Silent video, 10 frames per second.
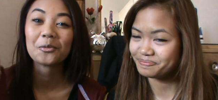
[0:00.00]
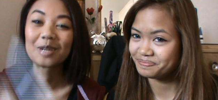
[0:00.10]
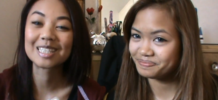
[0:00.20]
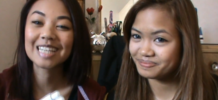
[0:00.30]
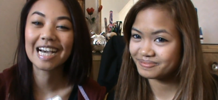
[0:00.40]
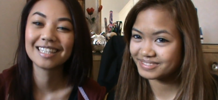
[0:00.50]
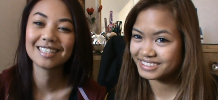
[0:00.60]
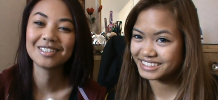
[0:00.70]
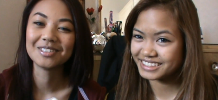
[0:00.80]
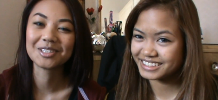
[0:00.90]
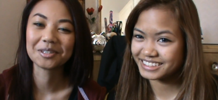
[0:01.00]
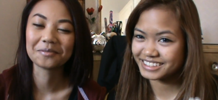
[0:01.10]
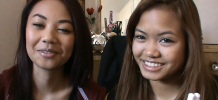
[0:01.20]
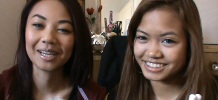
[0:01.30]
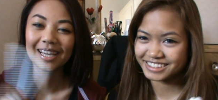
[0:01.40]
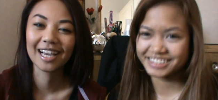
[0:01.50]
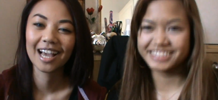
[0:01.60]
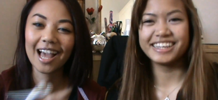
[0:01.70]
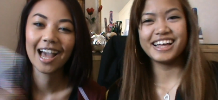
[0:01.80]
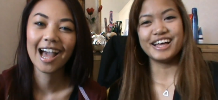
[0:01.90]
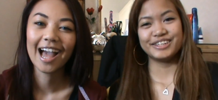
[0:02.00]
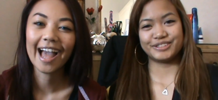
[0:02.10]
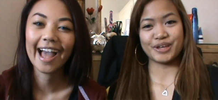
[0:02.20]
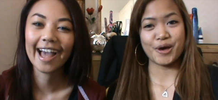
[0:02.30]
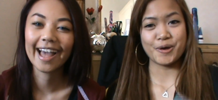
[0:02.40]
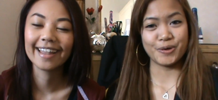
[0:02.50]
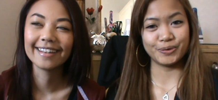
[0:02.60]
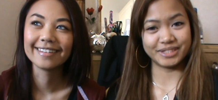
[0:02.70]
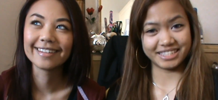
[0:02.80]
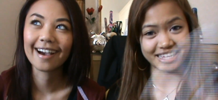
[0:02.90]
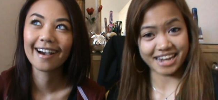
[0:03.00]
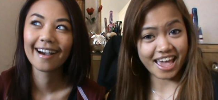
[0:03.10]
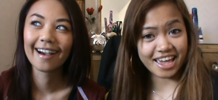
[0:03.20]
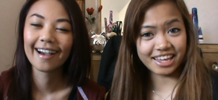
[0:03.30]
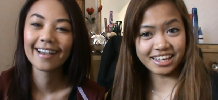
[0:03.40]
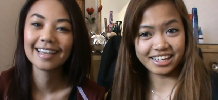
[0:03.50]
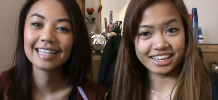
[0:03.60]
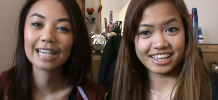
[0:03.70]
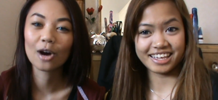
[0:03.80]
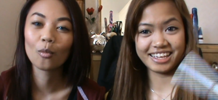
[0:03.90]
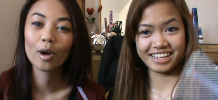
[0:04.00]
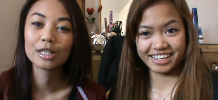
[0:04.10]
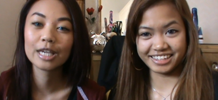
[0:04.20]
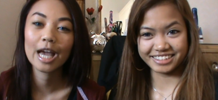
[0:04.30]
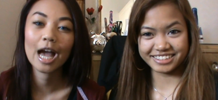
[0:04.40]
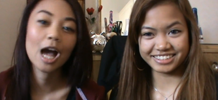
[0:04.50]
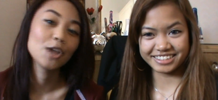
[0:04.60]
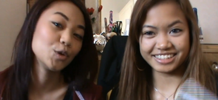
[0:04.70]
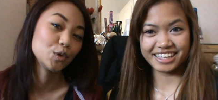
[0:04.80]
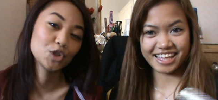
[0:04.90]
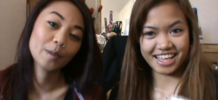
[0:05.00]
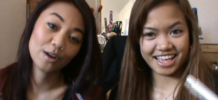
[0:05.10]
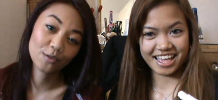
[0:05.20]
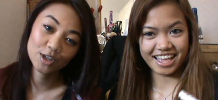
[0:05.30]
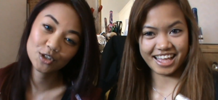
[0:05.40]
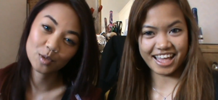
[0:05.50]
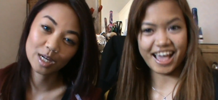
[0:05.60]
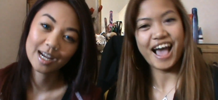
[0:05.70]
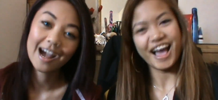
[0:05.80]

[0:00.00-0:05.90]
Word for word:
Speaker 1: we started this YouTube thing. So and today is our one year YouTube anniversary.